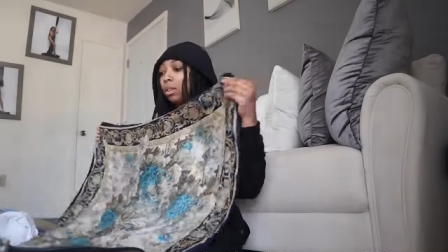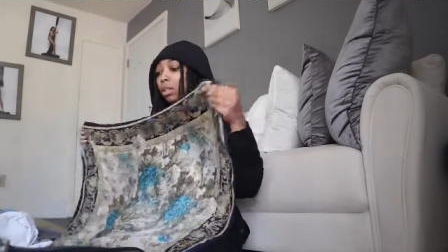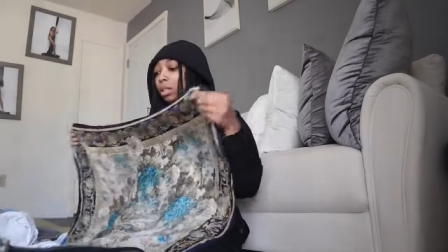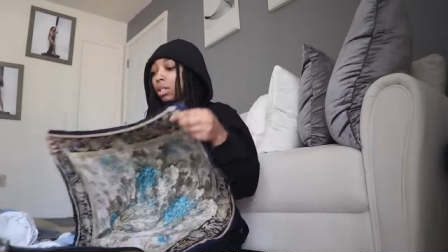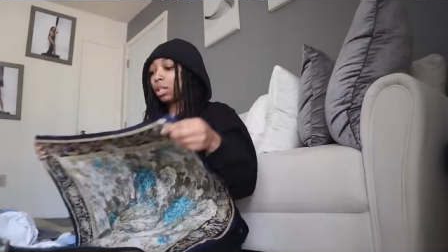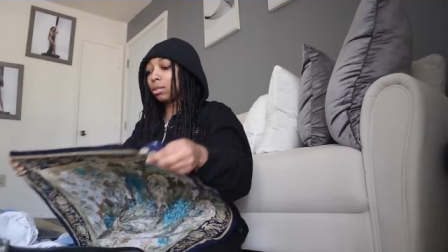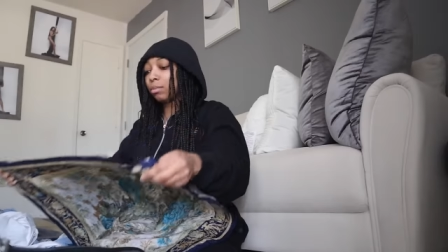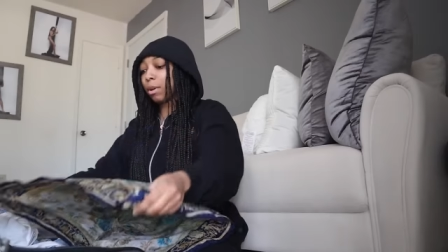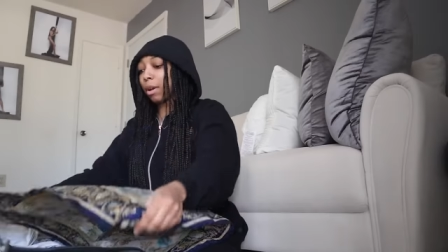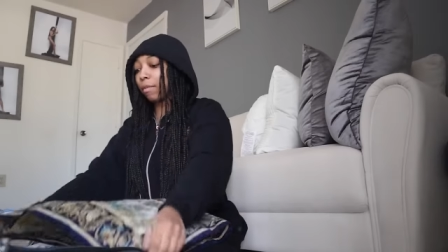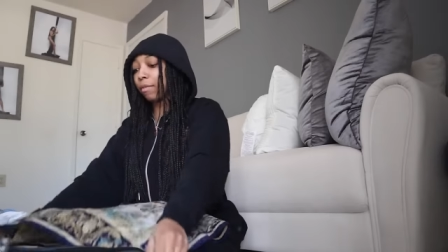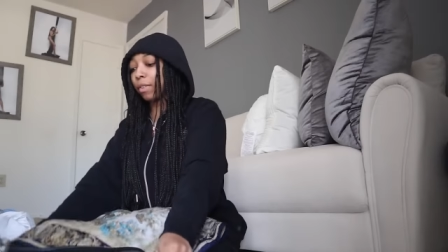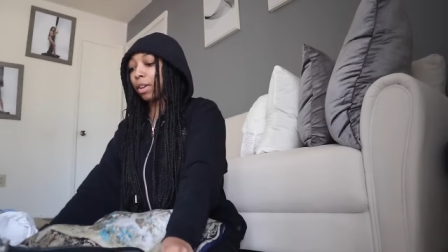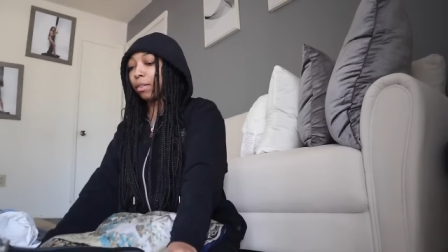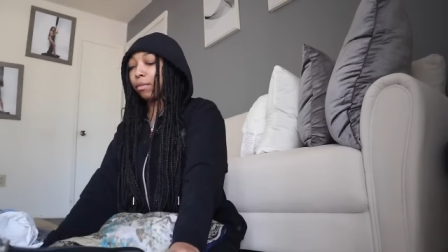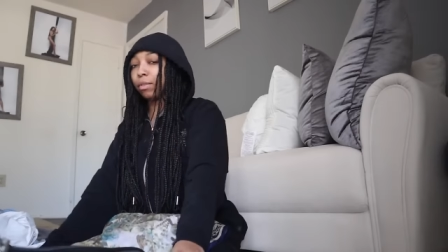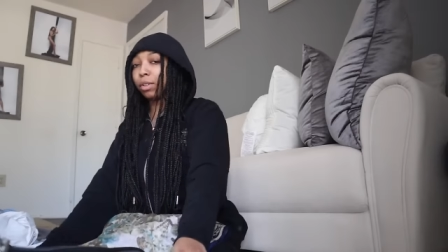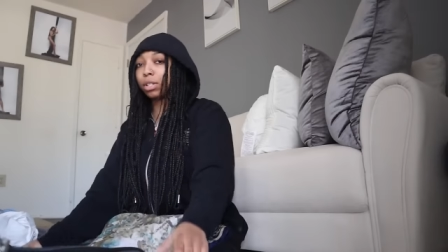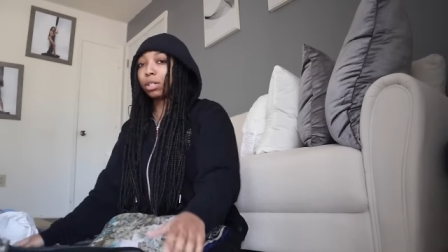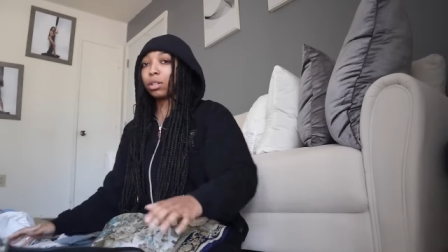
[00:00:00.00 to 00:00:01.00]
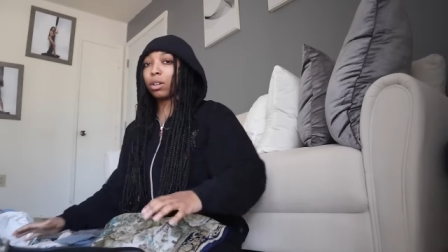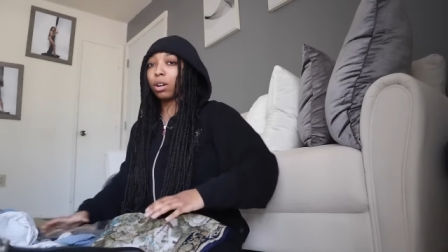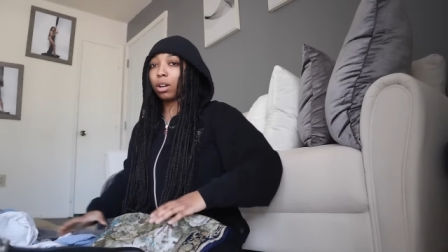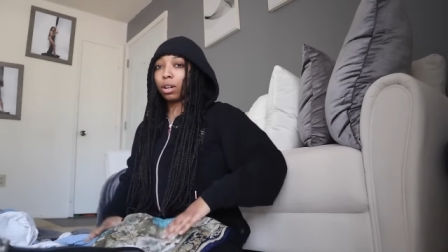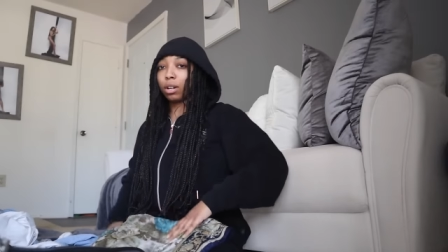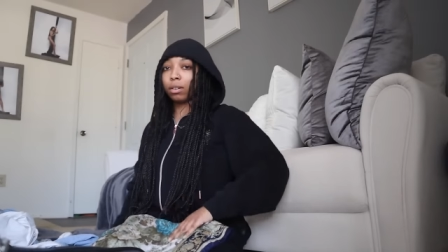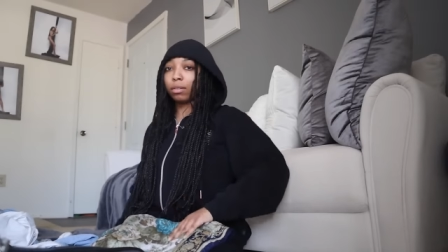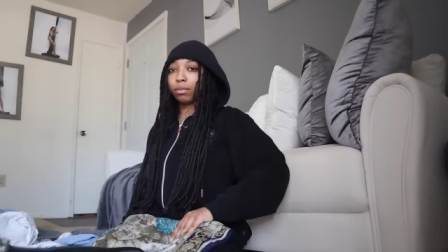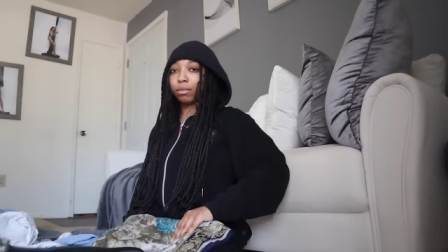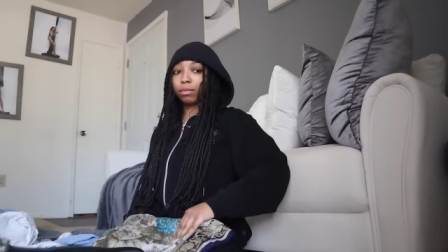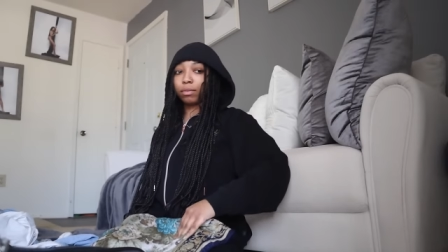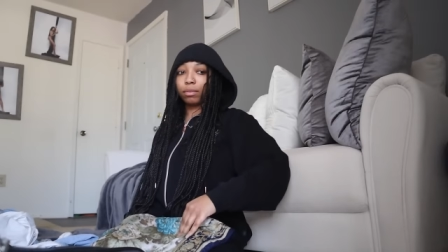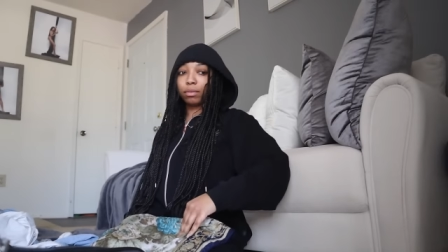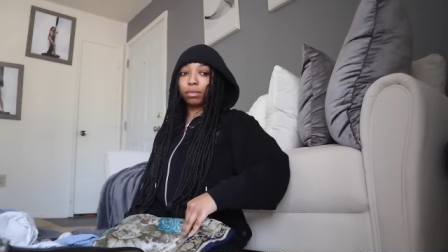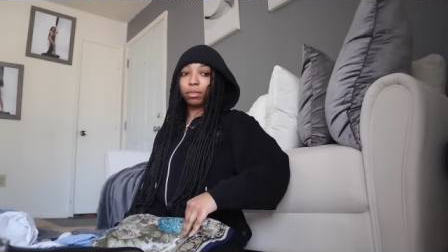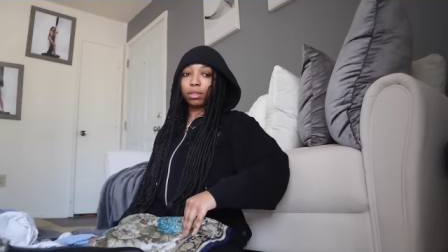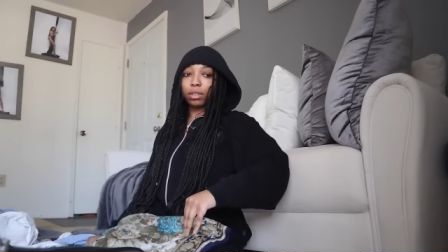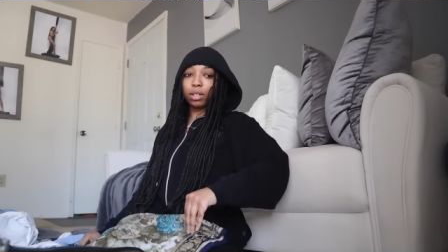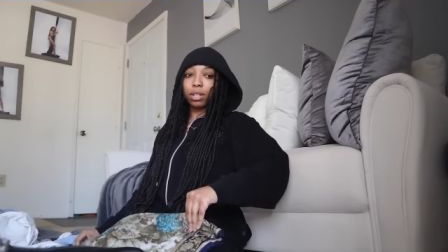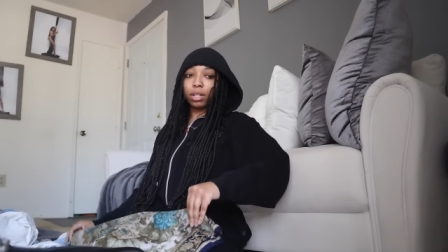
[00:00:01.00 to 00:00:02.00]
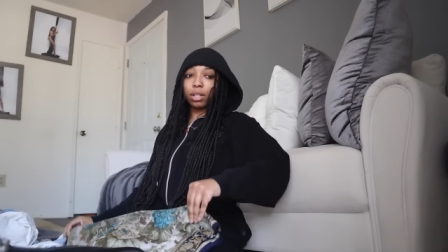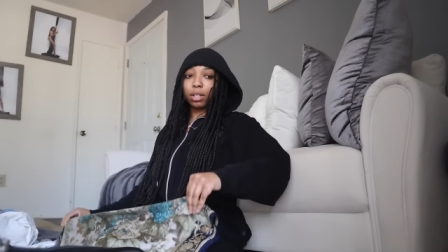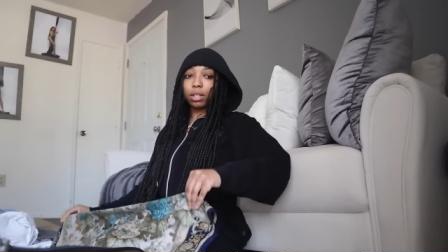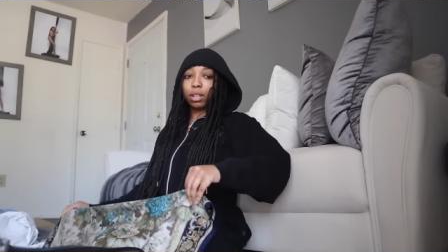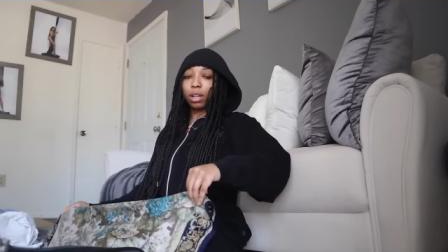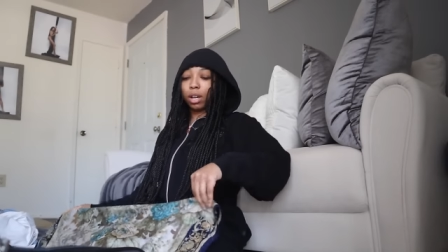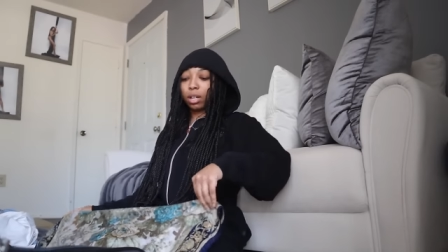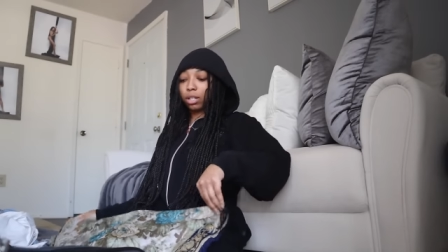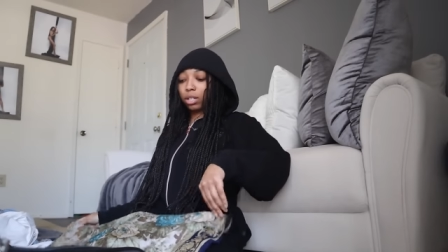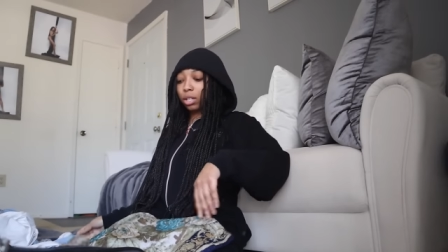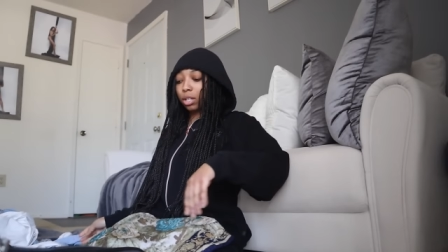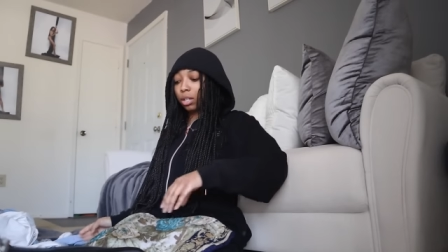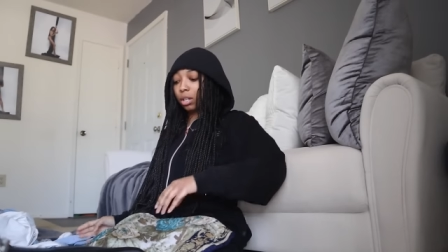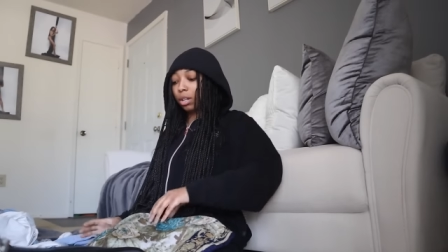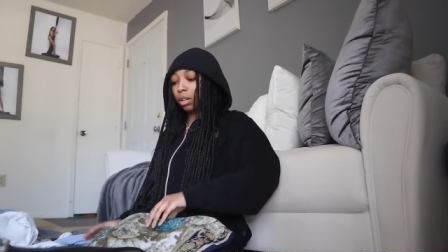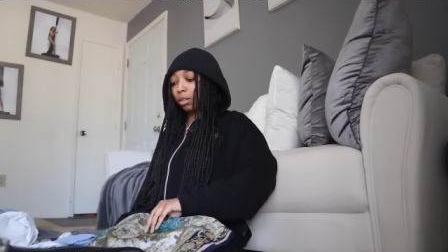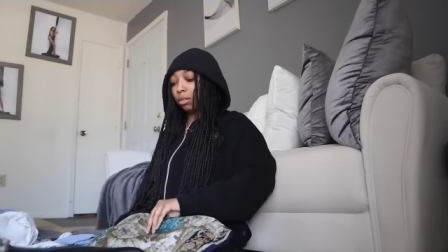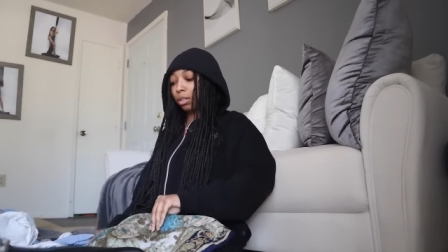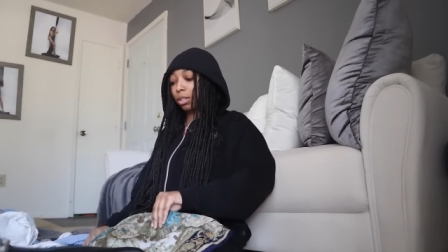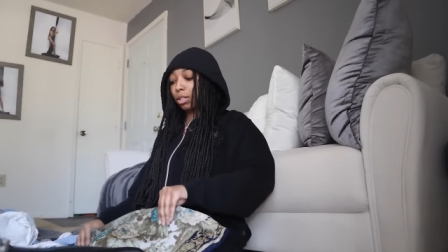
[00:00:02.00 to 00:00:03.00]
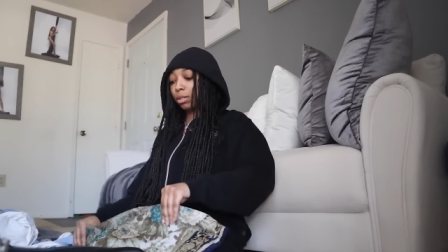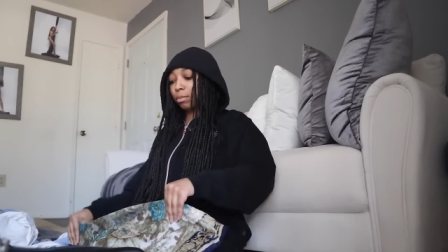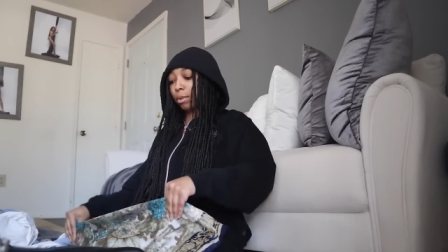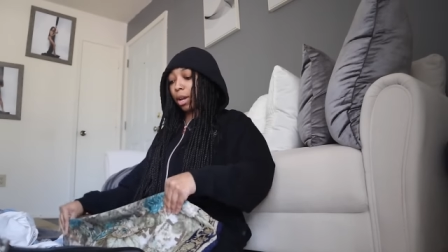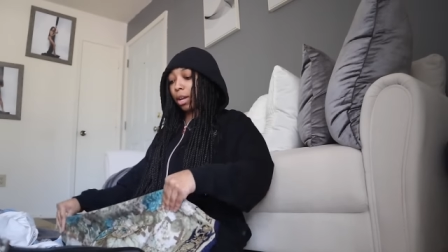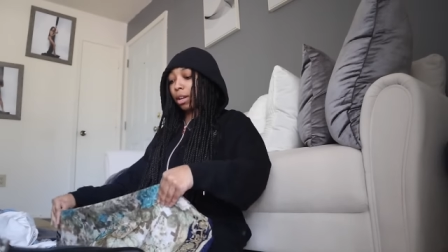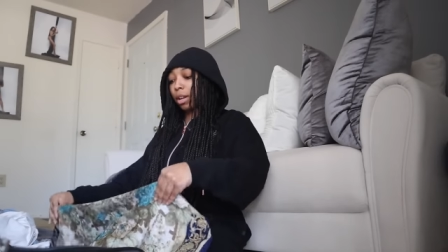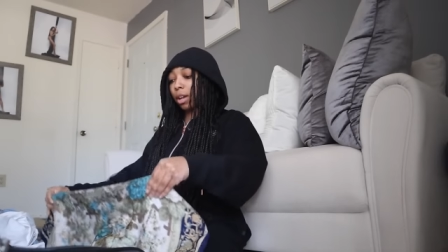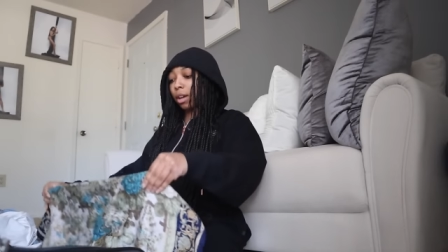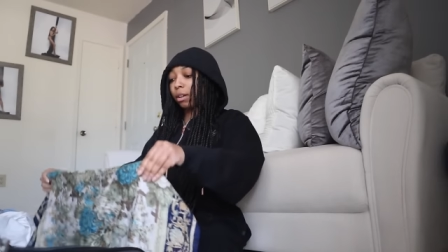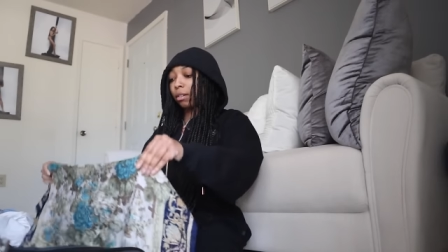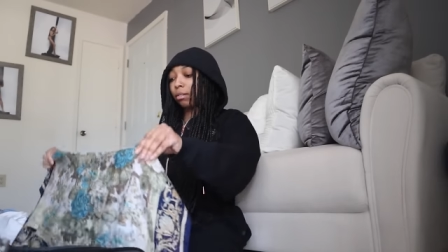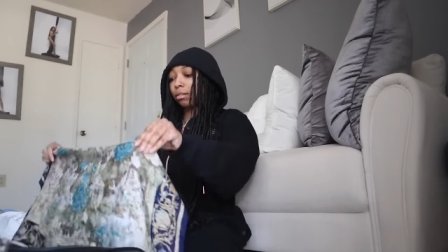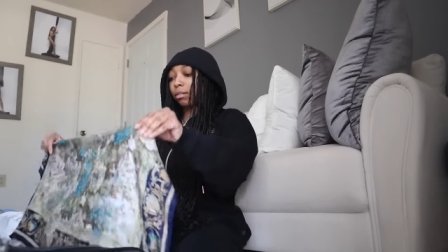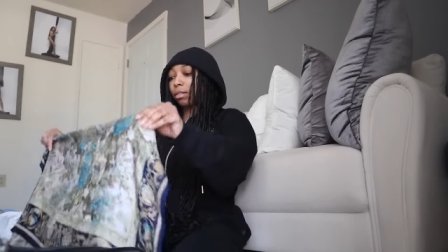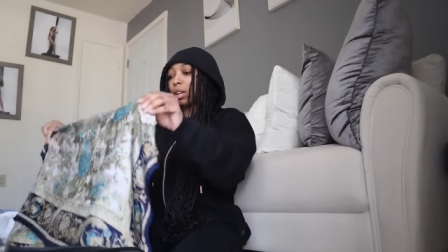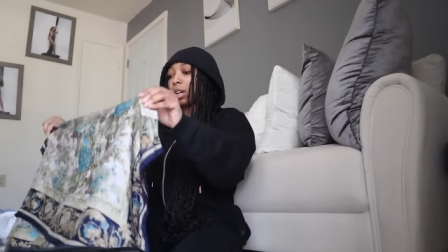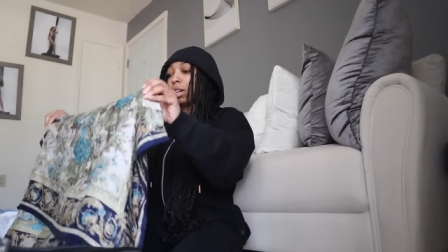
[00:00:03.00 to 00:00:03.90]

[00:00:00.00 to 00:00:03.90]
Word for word: This is my favorite scarf. Y'all should know this by now.